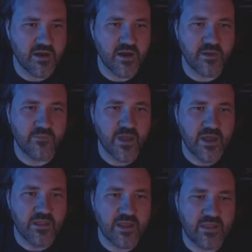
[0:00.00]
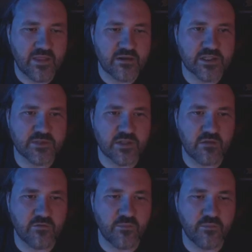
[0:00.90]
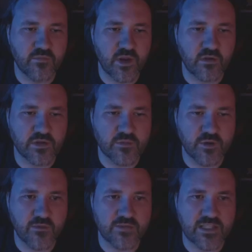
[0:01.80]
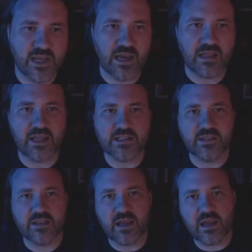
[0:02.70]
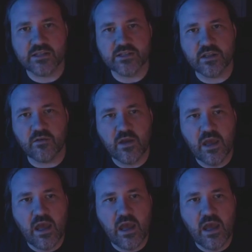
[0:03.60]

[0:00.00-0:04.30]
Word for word: Um, and then some stuff from, you know, some U F C highlights and that kind of stuff.